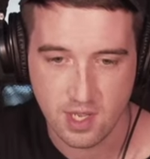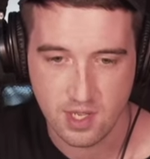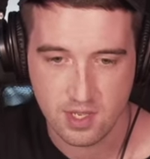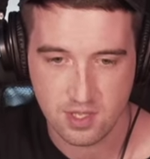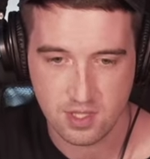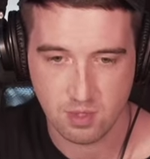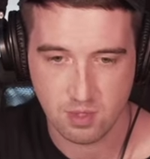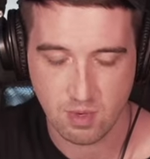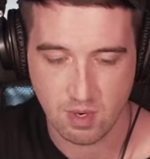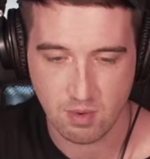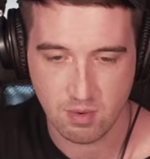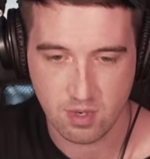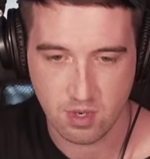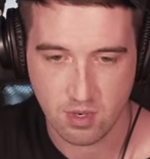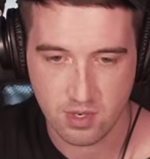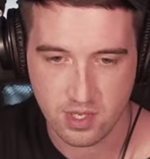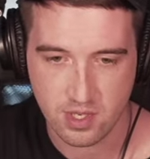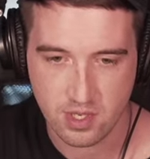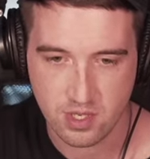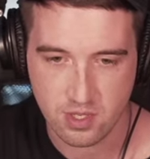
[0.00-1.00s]
So what we're
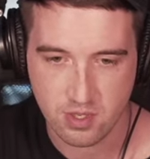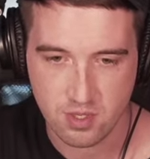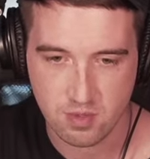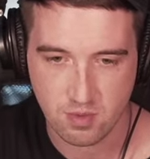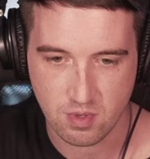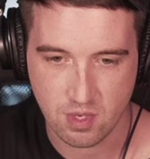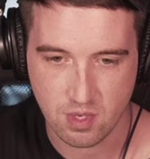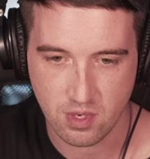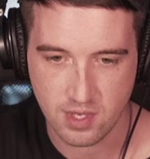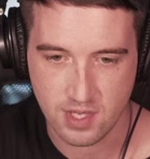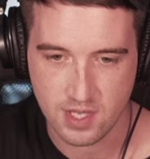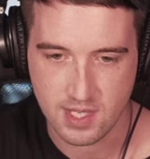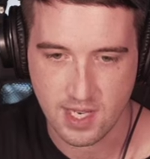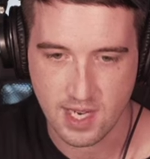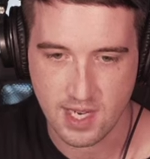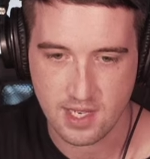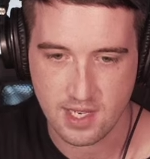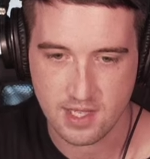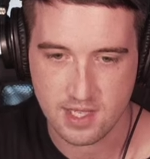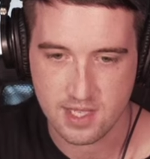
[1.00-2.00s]
going to do is we're going to
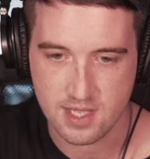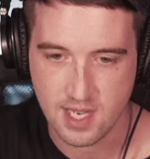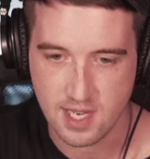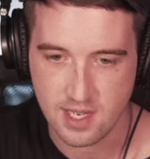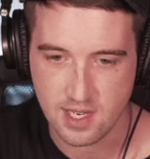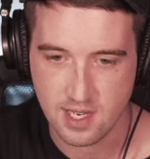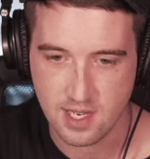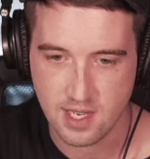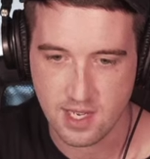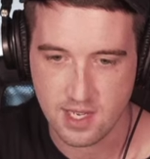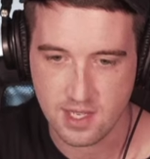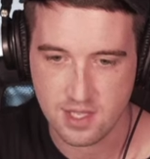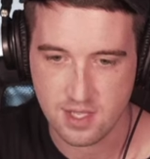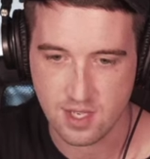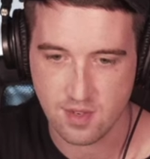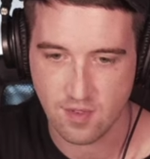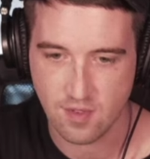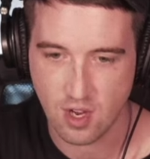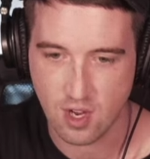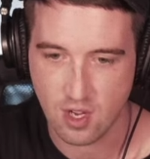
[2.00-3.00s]
take the second hits
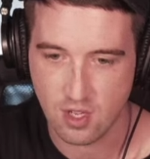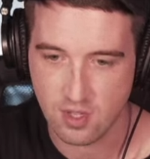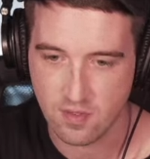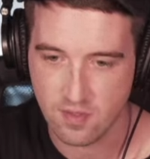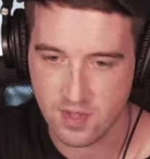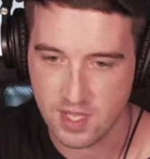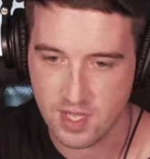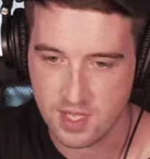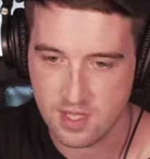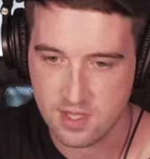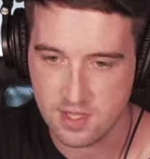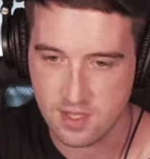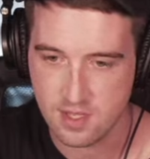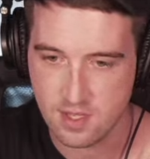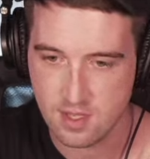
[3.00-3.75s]
of all of these.